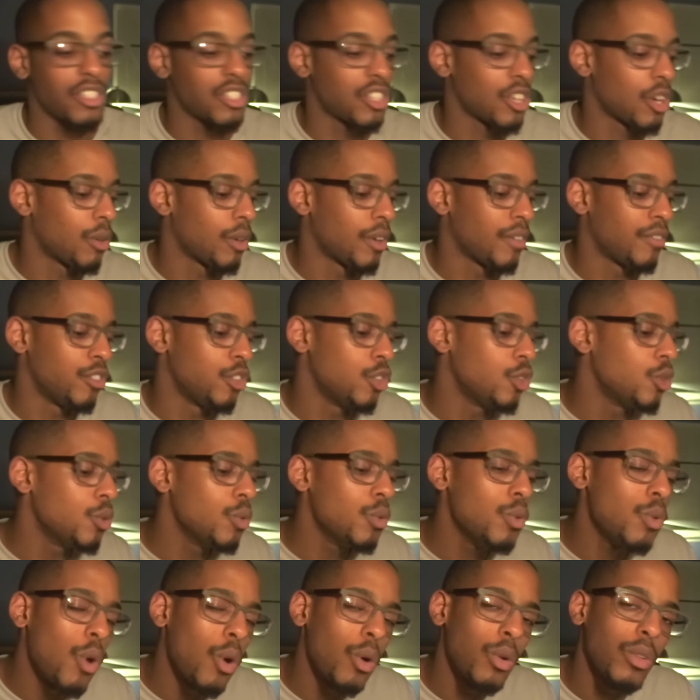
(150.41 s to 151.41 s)
So if
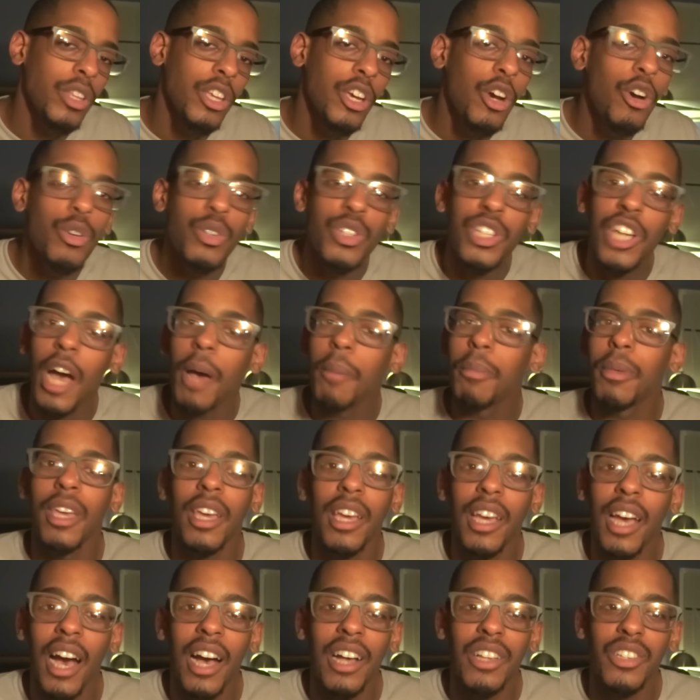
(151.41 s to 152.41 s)
you only go shopping
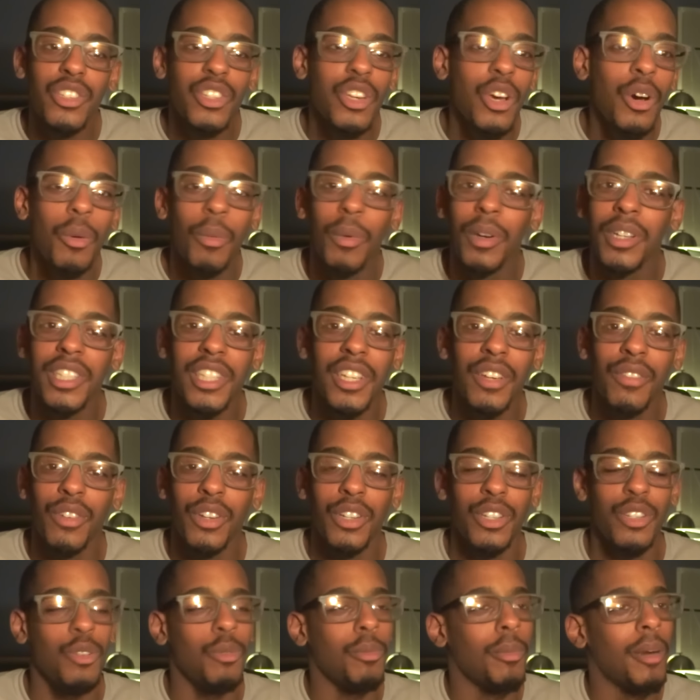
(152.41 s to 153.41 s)
at Costco once
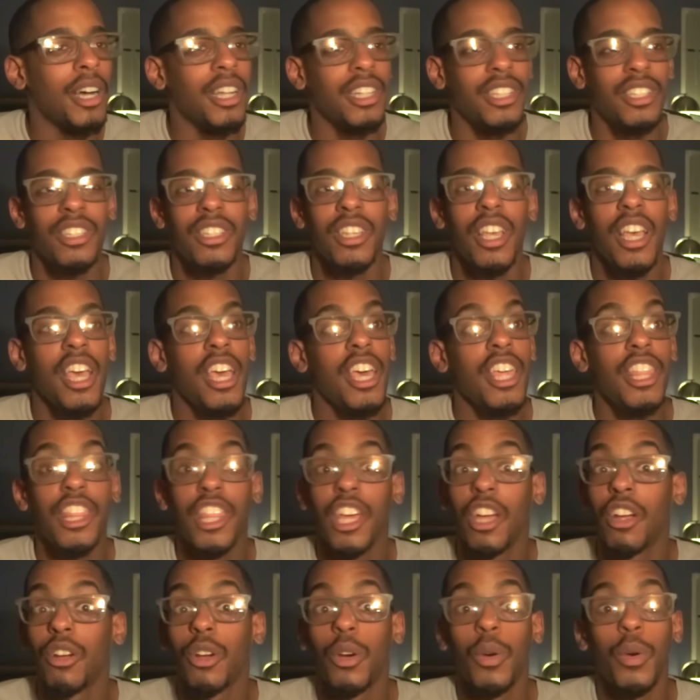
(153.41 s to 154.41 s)
every 2 months,
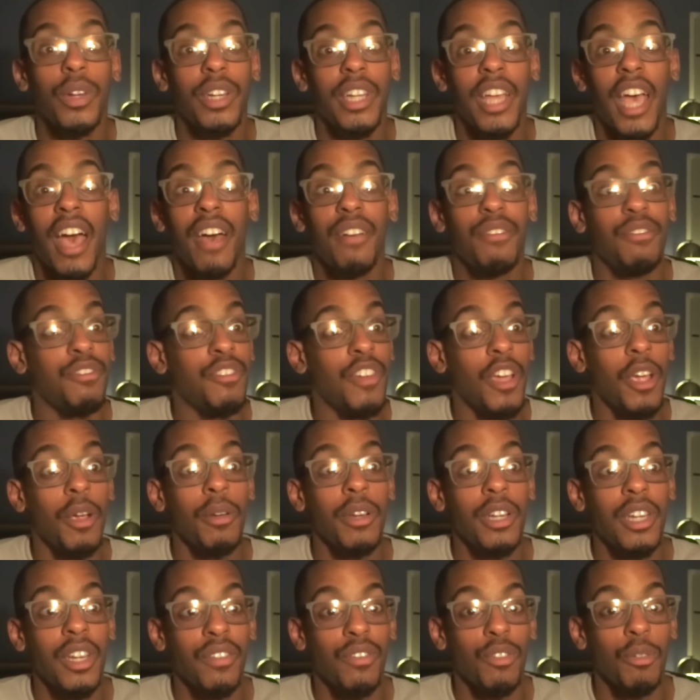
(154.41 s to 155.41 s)
they're going to have
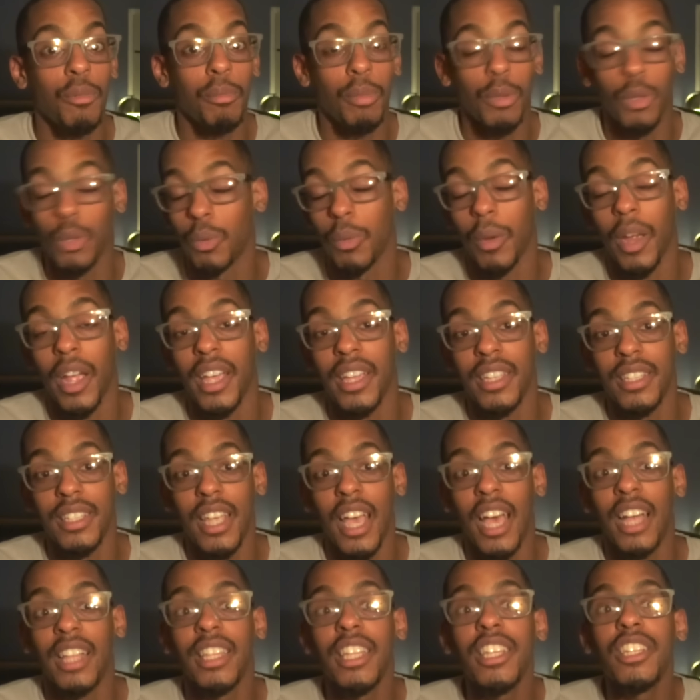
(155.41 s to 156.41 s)
very different
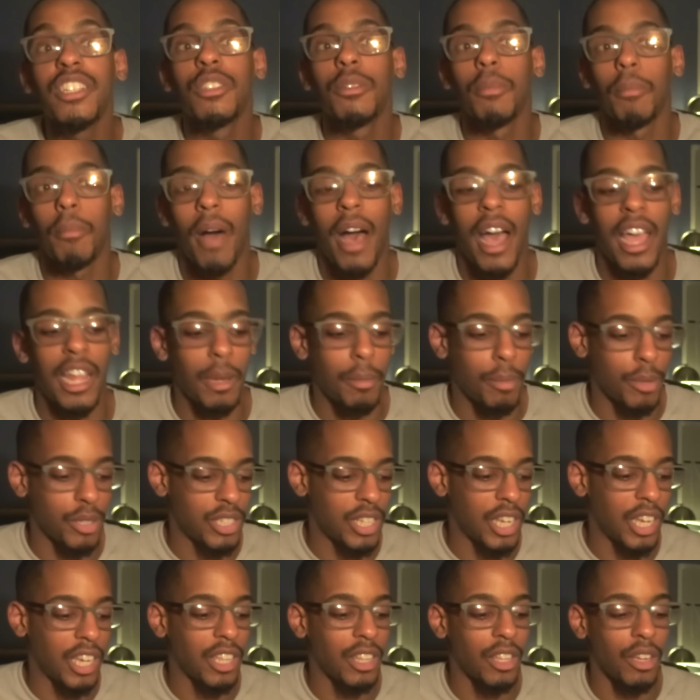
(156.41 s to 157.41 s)
Blu-rays, at least mine in
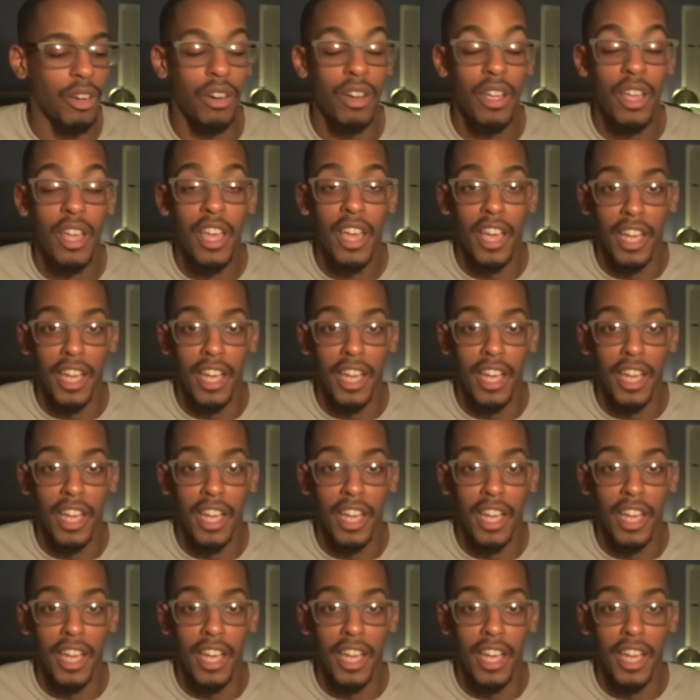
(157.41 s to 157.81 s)
particular.